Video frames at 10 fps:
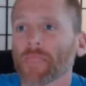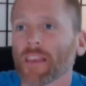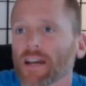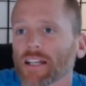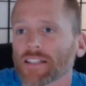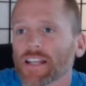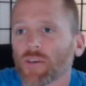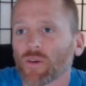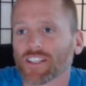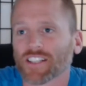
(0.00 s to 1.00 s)
Uh, today, I
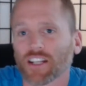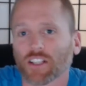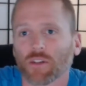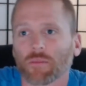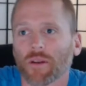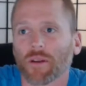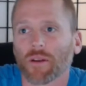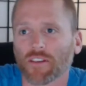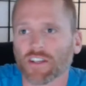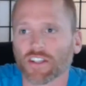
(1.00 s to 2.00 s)
wanted to talk a little bit
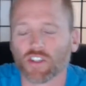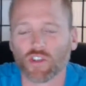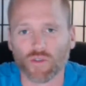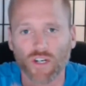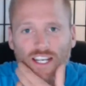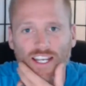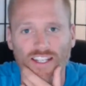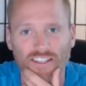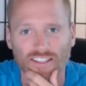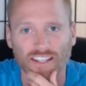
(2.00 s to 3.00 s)
about
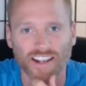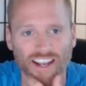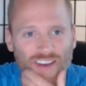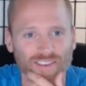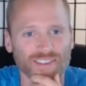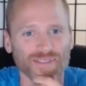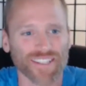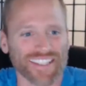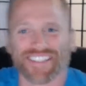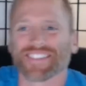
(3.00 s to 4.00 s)
trains and how they
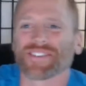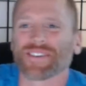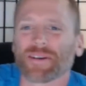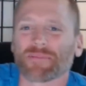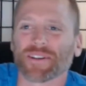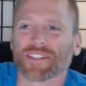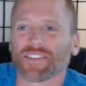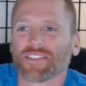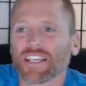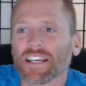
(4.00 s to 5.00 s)
relate to uh,
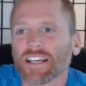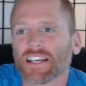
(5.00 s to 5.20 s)
productivity